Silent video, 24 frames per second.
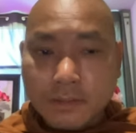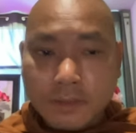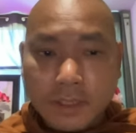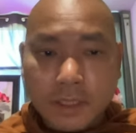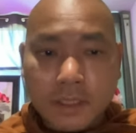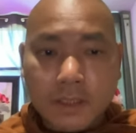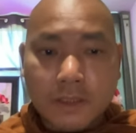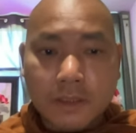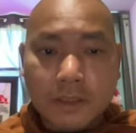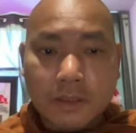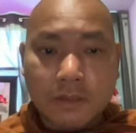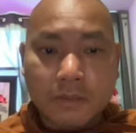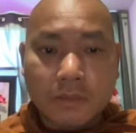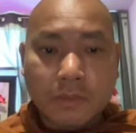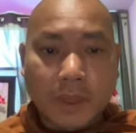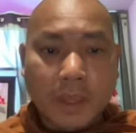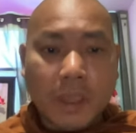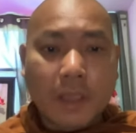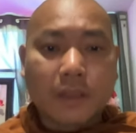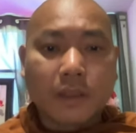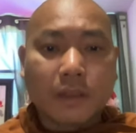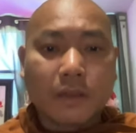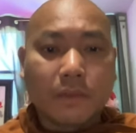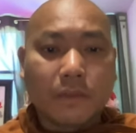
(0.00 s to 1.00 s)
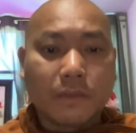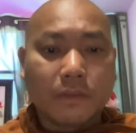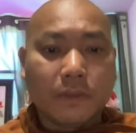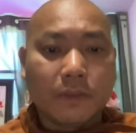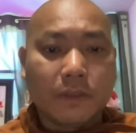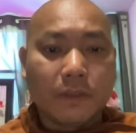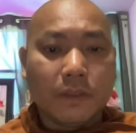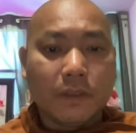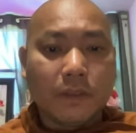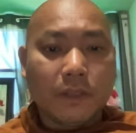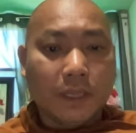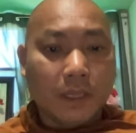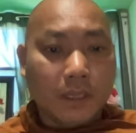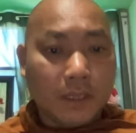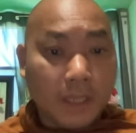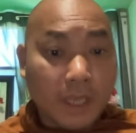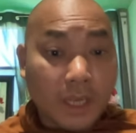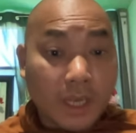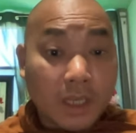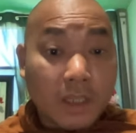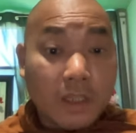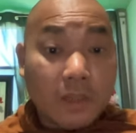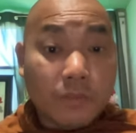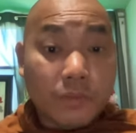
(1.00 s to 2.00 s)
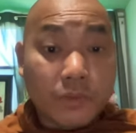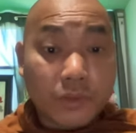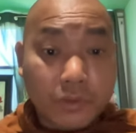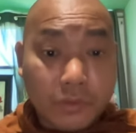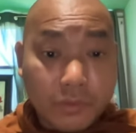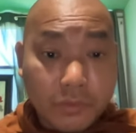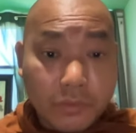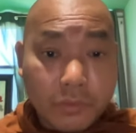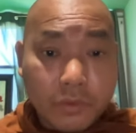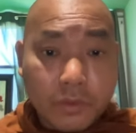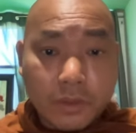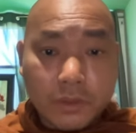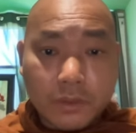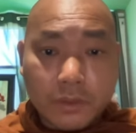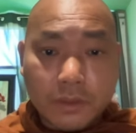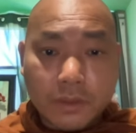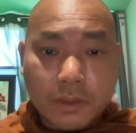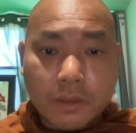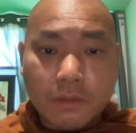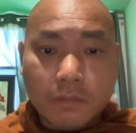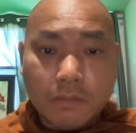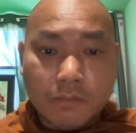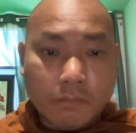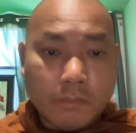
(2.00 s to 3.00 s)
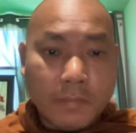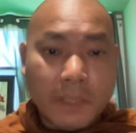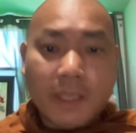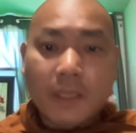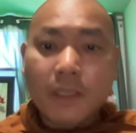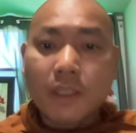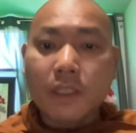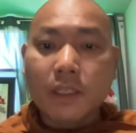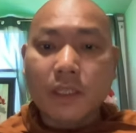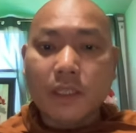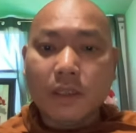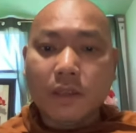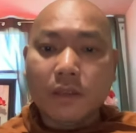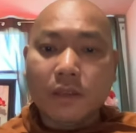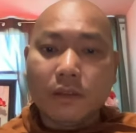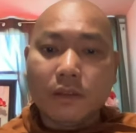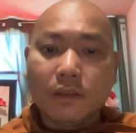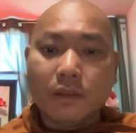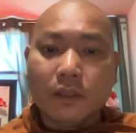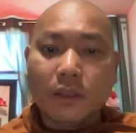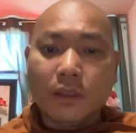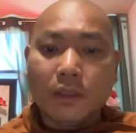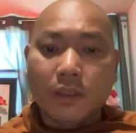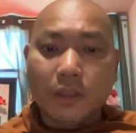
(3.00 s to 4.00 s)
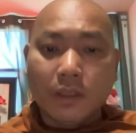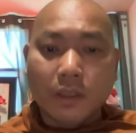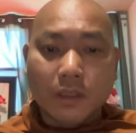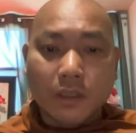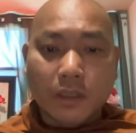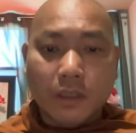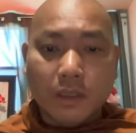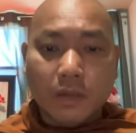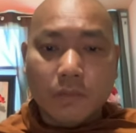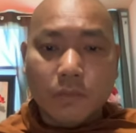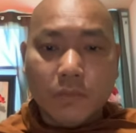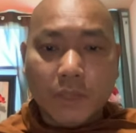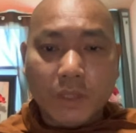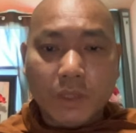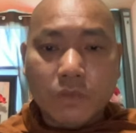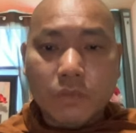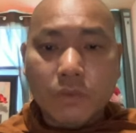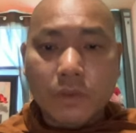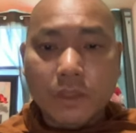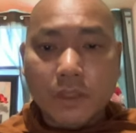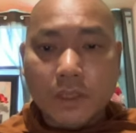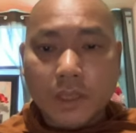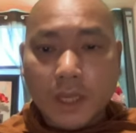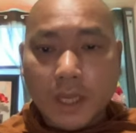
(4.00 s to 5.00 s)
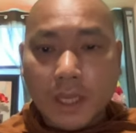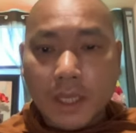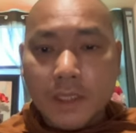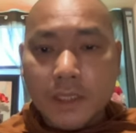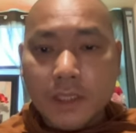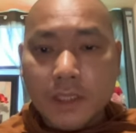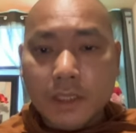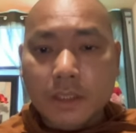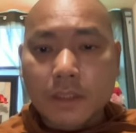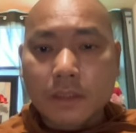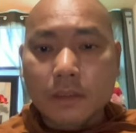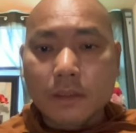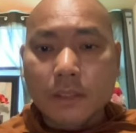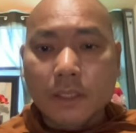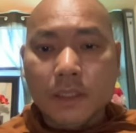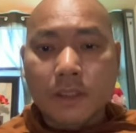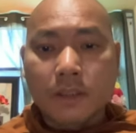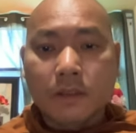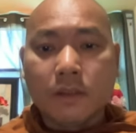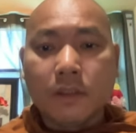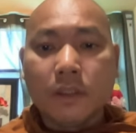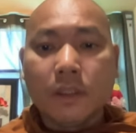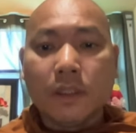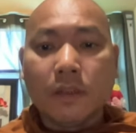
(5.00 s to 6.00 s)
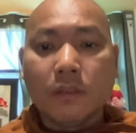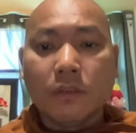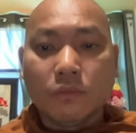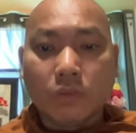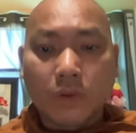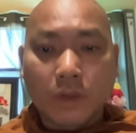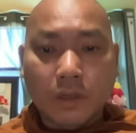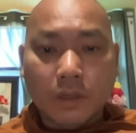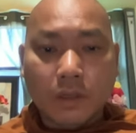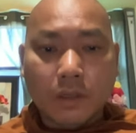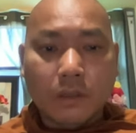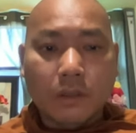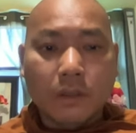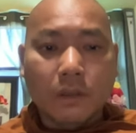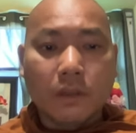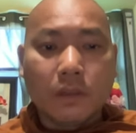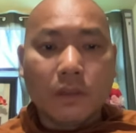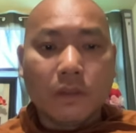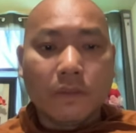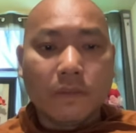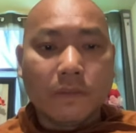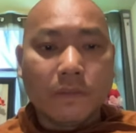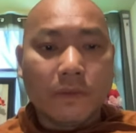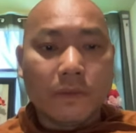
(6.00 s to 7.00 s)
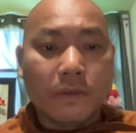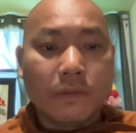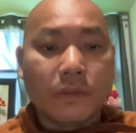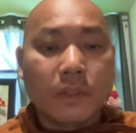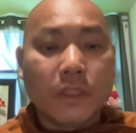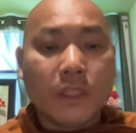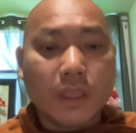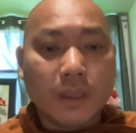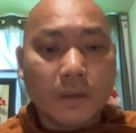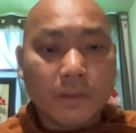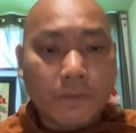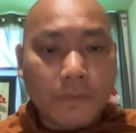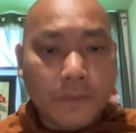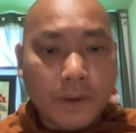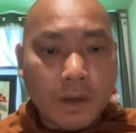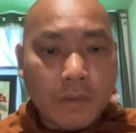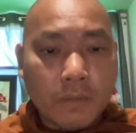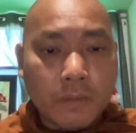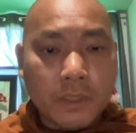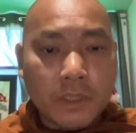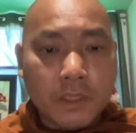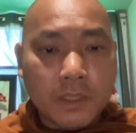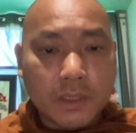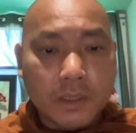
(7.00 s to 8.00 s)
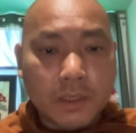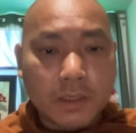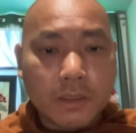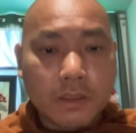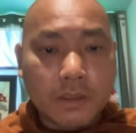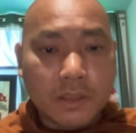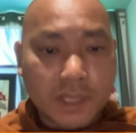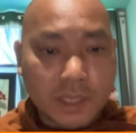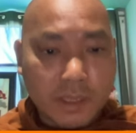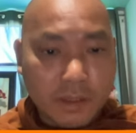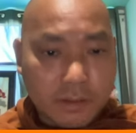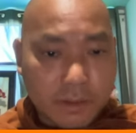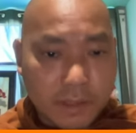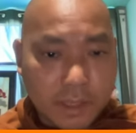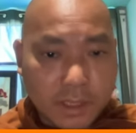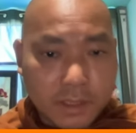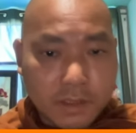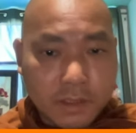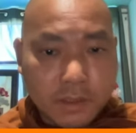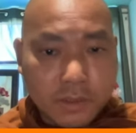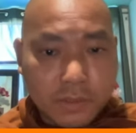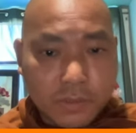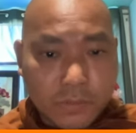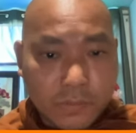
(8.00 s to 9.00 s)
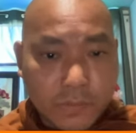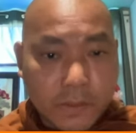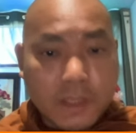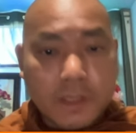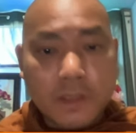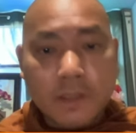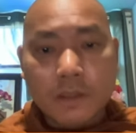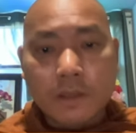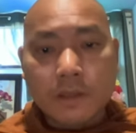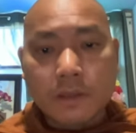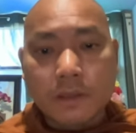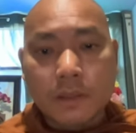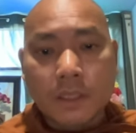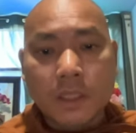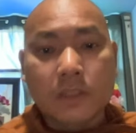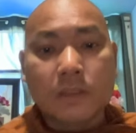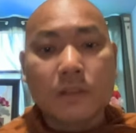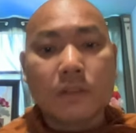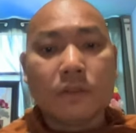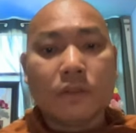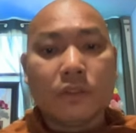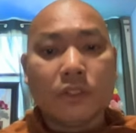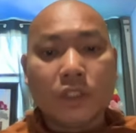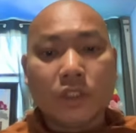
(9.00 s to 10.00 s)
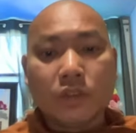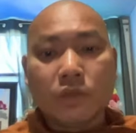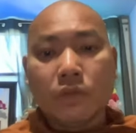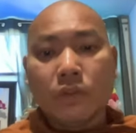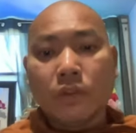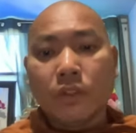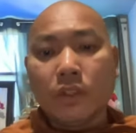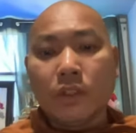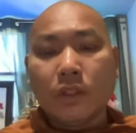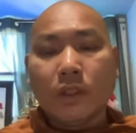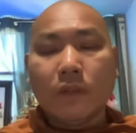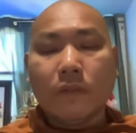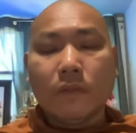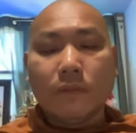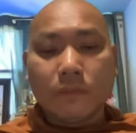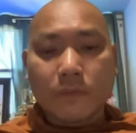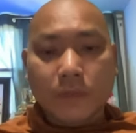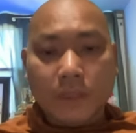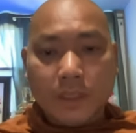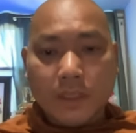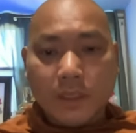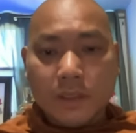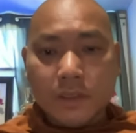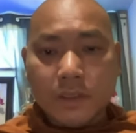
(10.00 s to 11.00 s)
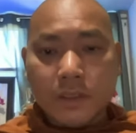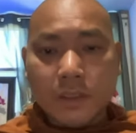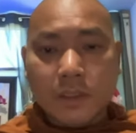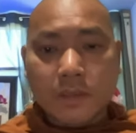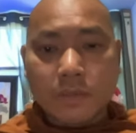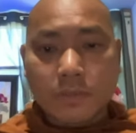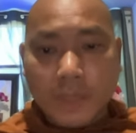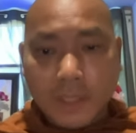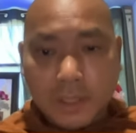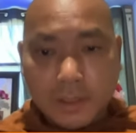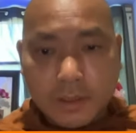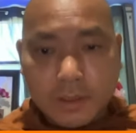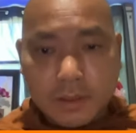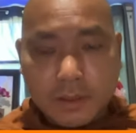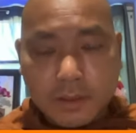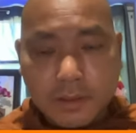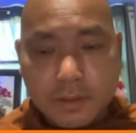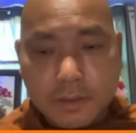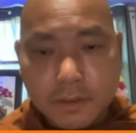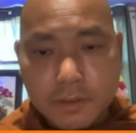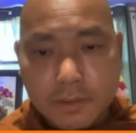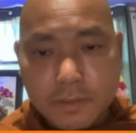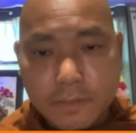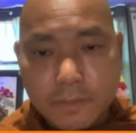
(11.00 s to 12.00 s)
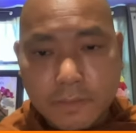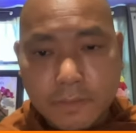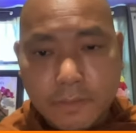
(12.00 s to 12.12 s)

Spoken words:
religious biography and narrative stories mediate between the ideal and the real world for reaffirming their religious faith and continuity of religious practice.